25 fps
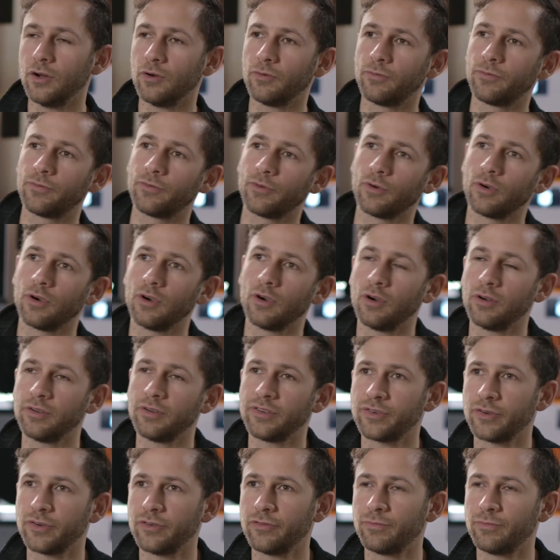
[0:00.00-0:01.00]
for
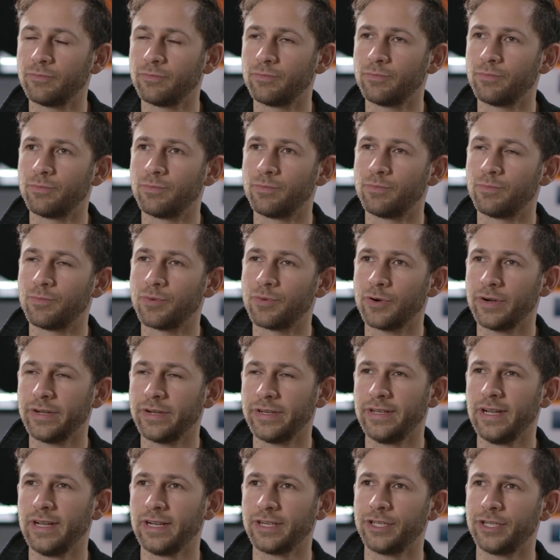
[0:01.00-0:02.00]
sort of
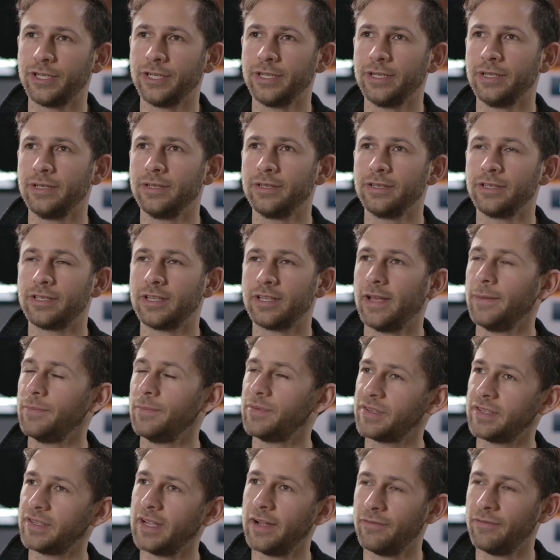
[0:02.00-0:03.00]
production type
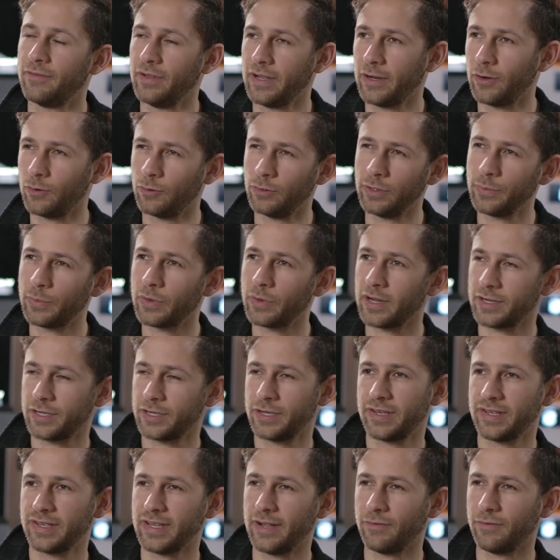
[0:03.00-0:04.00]
stuff, like early production
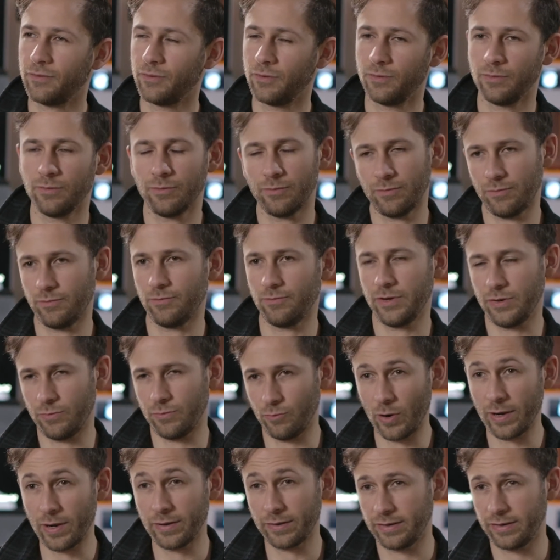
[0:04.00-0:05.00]
stuff, we
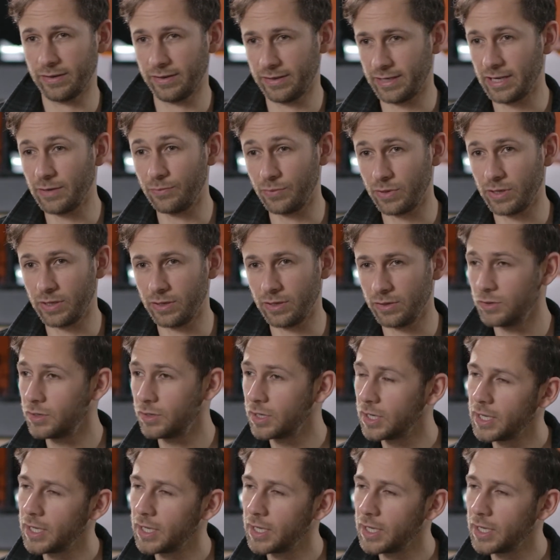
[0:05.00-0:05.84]
went to TPU